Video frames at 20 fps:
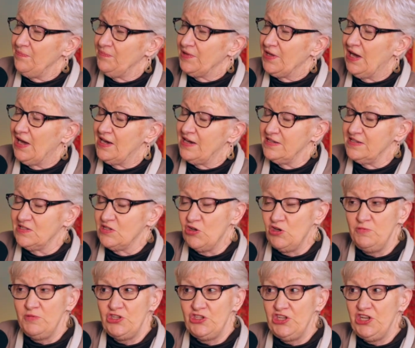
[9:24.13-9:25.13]
uh,
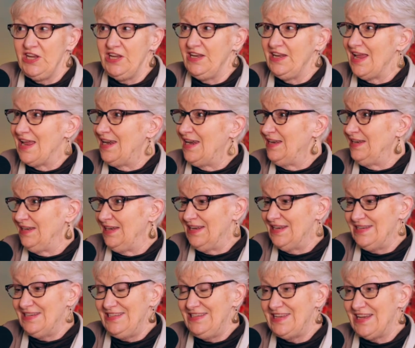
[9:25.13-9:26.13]
soda machine and it,
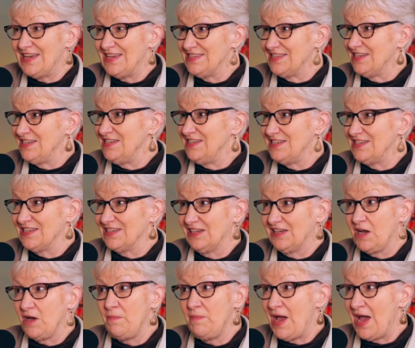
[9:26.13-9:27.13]
it, doesn't
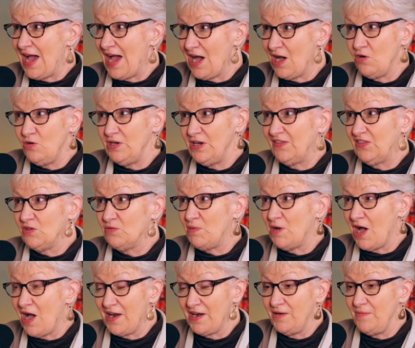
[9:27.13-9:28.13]
come out at the
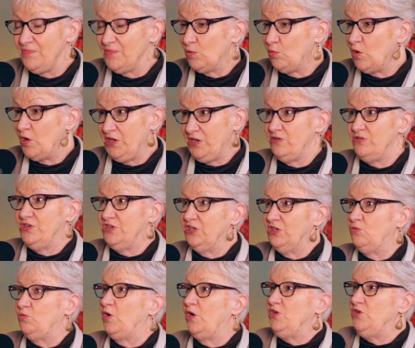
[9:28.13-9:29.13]
bottom what do you
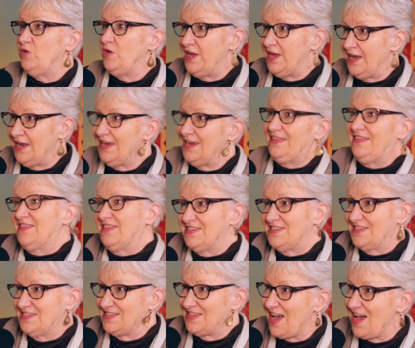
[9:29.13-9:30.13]
do well you hit the
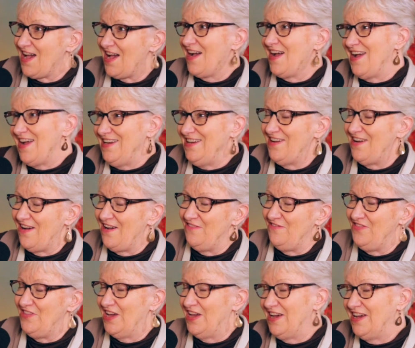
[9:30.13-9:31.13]
side right, right.
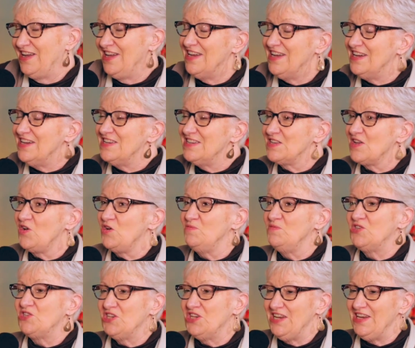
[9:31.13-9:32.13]
of the soda
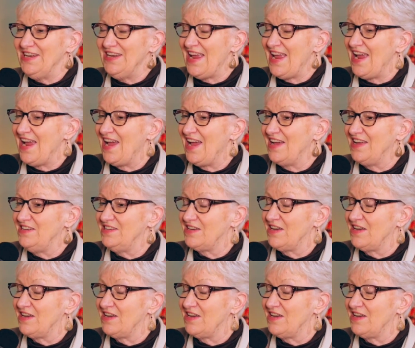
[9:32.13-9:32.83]
machine and